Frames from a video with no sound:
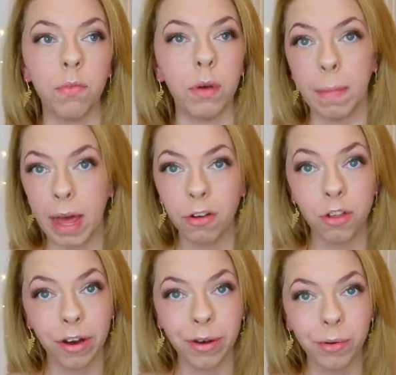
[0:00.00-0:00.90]
if we bear a
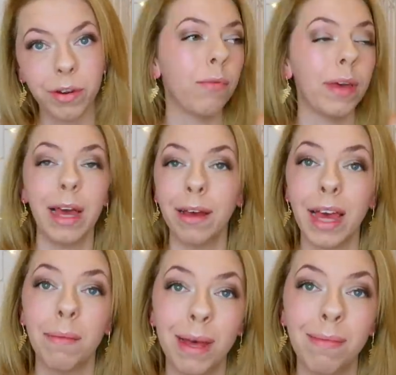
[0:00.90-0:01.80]
child, if we get,
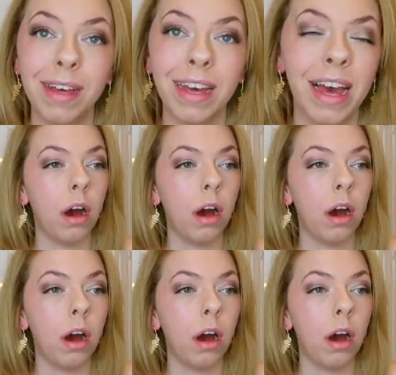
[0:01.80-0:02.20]
get a baby.